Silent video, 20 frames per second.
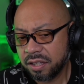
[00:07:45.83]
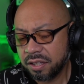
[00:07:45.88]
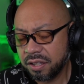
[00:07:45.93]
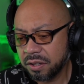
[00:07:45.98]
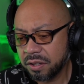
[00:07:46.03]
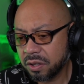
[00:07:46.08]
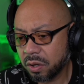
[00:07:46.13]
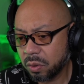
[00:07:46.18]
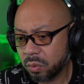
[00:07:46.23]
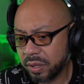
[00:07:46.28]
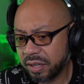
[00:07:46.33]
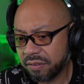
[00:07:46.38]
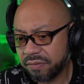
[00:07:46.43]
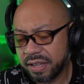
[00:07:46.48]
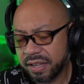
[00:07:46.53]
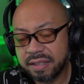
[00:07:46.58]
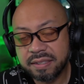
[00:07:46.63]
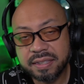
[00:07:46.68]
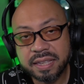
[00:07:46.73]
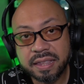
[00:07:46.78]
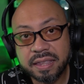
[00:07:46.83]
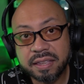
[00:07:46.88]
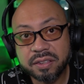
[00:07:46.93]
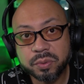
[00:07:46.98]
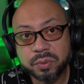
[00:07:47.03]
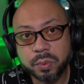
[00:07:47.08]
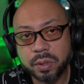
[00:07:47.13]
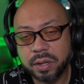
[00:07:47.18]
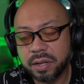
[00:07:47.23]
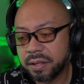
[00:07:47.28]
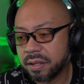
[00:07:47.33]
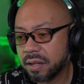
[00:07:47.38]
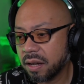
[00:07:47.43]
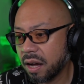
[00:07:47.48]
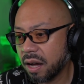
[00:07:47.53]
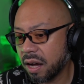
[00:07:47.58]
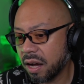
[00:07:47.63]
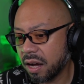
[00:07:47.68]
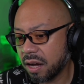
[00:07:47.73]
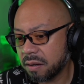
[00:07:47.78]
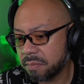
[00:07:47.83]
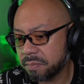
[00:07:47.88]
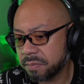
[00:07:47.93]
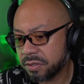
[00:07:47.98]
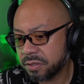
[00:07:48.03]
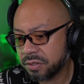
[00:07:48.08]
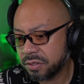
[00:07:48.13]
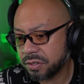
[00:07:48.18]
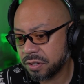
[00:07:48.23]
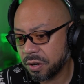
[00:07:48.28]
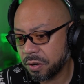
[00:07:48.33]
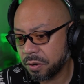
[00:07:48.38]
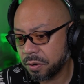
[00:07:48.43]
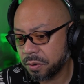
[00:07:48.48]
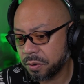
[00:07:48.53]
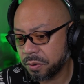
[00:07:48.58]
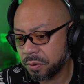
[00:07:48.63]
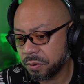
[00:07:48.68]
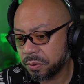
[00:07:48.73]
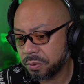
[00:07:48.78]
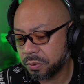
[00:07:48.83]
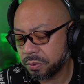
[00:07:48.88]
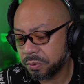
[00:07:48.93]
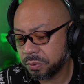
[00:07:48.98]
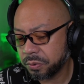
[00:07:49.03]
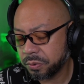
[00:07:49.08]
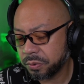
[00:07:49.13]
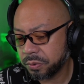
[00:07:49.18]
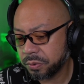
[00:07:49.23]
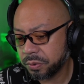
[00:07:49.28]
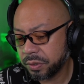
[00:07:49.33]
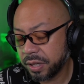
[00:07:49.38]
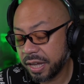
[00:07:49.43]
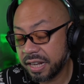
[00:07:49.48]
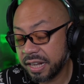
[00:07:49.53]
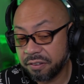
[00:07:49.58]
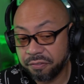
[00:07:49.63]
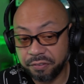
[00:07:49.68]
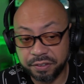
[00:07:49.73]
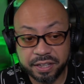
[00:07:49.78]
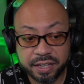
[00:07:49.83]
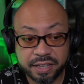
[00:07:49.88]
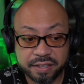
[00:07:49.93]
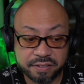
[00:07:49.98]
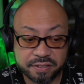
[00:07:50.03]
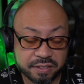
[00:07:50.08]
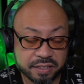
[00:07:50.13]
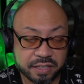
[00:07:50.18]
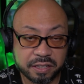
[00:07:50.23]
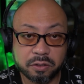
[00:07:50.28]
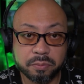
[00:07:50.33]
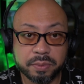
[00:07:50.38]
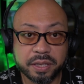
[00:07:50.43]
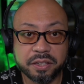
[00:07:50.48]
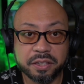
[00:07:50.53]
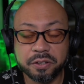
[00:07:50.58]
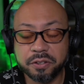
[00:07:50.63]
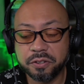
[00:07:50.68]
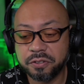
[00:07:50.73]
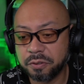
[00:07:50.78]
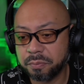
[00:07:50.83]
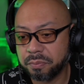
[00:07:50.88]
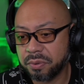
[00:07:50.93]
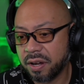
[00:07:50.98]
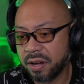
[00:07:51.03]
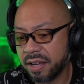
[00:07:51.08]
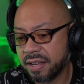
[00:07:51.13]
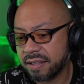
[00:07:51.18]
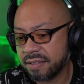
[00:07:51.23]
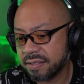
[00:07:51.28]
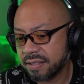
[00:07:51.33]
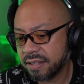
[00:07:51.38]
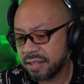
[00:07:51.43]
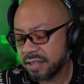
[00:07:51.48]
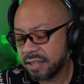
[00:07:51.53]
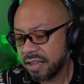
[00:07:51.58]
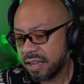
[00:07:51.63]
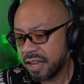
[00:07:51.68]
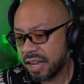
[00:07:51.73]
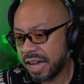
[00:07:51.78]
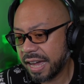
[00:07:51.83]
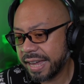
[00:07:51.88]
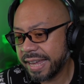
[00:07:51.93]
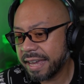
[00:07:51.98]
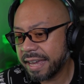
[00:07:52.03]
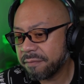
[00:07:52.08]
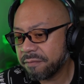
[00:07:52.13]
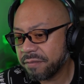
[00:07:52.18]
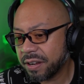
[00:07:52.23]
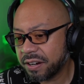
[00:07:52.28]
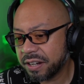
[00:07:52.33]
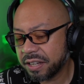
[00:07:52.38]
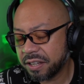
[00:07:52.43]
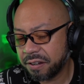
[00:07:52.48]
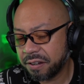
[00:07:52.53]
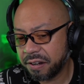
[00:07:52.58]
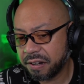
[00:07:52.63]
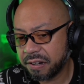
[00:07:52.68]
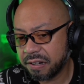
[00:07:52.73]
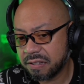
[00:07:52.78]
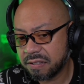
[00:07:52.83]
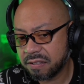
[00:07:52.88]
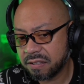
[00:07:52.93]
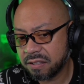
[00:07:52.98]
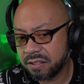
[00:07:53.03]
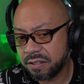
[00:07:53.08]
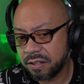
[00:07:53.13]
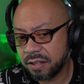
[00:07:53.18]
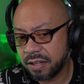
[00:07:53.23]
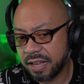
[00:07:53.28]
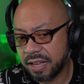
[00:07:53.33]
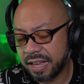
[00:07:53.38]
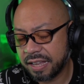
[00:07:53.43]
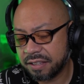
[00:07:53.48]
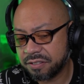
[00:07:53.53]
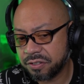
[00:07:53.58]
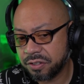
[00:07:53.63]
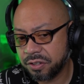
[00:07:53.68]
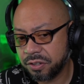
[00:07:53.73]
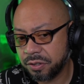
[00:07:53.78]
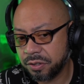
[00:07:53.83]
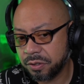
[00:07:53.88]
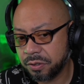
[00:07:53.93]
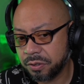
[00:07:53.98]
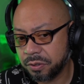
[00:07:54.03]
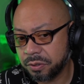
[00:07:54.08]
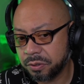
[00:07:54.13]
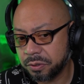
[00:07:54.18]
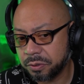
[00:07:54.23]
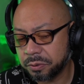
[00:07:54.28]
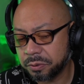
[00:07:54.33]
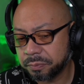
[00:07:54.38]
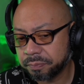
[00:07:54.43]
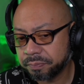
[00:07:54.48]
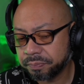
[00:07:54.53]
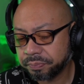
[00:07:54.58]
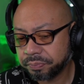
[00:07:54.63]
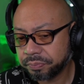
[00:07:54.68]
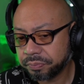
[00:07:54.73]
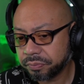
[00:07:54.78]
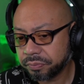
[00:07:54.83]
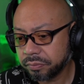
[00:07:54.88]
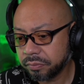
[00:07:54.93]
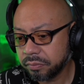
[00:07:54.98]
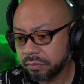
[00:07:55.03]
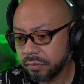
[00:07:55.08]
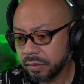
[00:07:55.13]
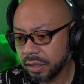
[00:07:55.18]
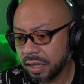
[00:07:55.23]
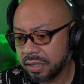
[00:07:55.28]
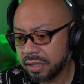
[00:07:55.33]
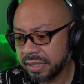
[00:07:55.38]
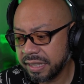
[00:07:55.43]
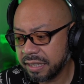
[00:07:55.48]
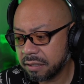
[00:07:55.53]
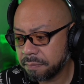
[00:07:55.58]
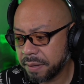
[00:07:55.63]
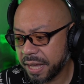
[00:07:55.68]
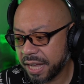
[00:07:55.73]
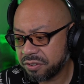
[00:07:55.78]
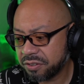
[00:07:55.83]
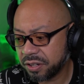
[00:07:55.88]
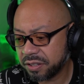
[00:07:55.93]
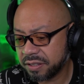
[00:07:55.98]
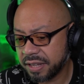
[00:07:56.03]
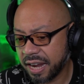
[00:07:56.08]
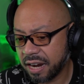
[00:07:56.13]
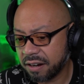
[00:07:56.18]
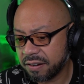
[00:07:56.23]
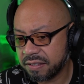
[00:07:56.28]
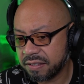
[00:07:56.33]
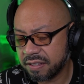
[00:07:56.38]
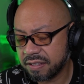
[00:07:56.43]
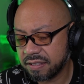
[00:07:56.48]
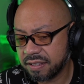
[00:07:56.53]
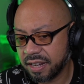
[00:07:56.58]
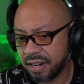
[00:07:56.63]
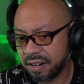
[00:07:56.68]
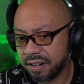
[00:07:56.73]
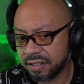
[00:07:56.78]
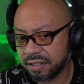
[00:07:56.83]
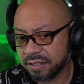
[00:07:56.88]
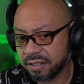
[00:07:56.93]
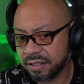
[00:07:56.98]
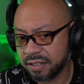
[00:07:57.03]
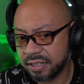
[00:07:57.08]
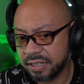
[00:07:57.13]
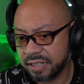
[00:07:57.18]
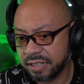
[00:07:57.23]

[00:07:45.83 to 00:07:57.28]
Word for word: Hugo Weaving is in this one, so, and if he is, it'll be a huge surprise. I am very curious as to Neil Patrick Harris's character.